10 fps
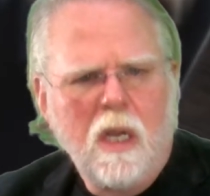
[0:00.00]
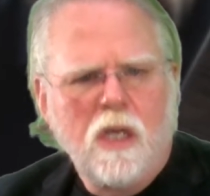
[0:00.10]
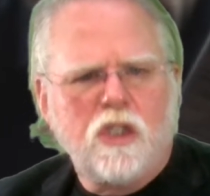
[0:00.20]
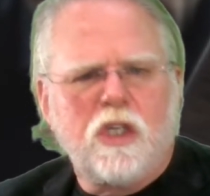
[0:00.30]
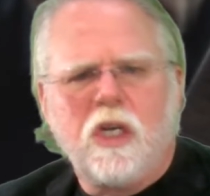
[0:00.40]

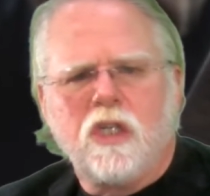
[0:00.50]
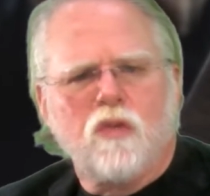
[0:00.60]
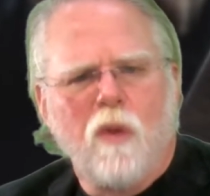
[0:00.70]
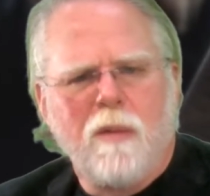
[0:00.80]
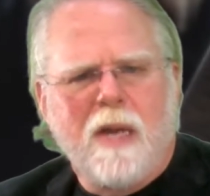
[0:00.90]
she teaches
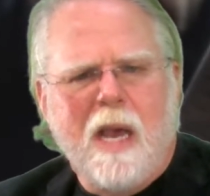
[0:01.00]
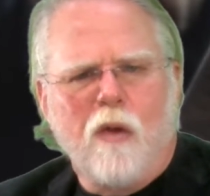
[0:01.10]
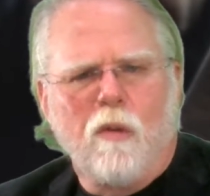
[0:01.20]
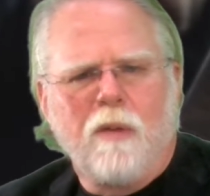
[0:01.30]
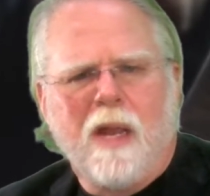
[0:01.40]
women how to
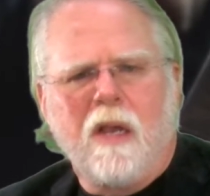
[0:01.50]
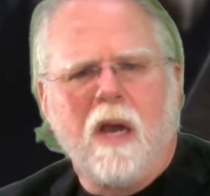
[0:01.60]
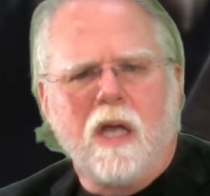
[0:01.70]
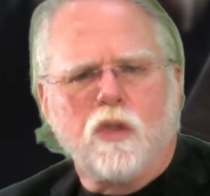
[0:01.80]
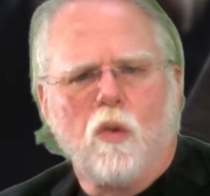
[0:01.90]
apply
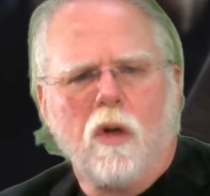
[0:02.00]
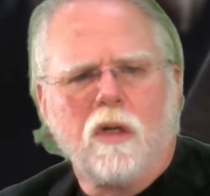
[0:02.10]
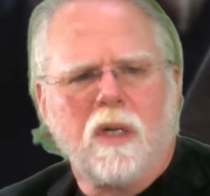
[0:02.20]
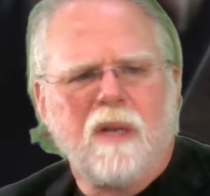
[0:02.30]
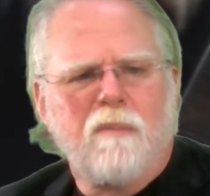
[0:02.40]
God's Word to
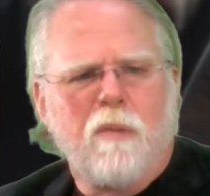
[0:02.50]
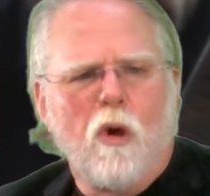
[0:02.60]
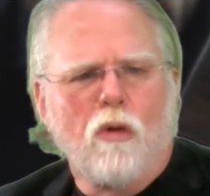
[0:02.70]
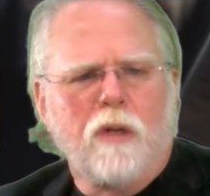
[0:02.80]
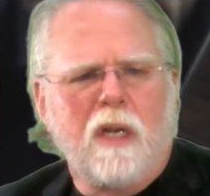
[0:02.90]
live
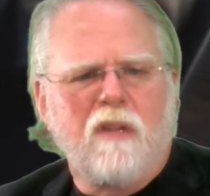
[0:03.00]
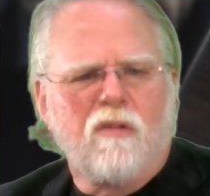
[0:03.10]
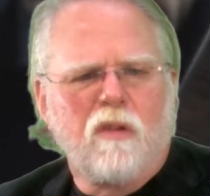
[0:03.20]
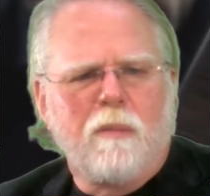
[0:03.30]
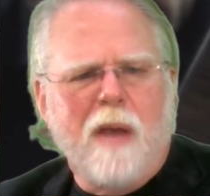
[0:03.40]
boldly through
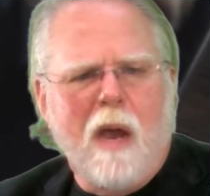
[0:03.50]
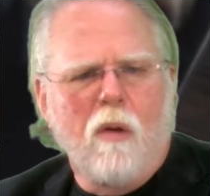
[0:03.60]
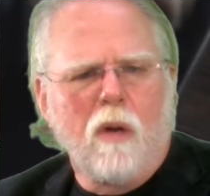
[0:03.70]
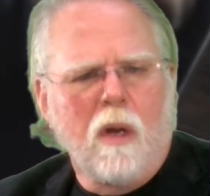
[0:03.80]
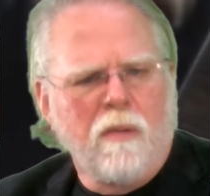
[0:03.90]
the
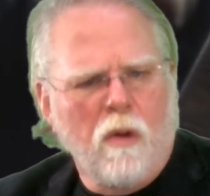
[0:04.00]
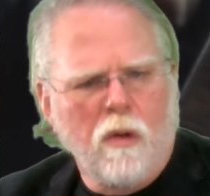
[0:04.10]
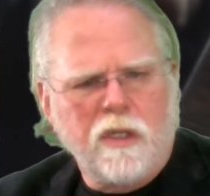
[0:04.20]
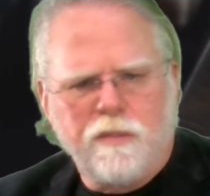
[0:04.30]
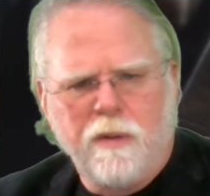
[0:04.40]
power of the Holy
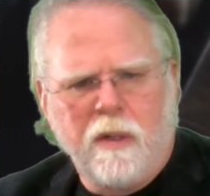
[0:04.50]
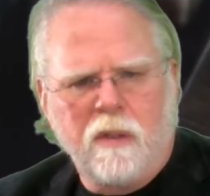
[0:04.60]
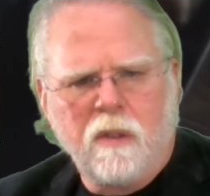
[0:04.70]
Spirit.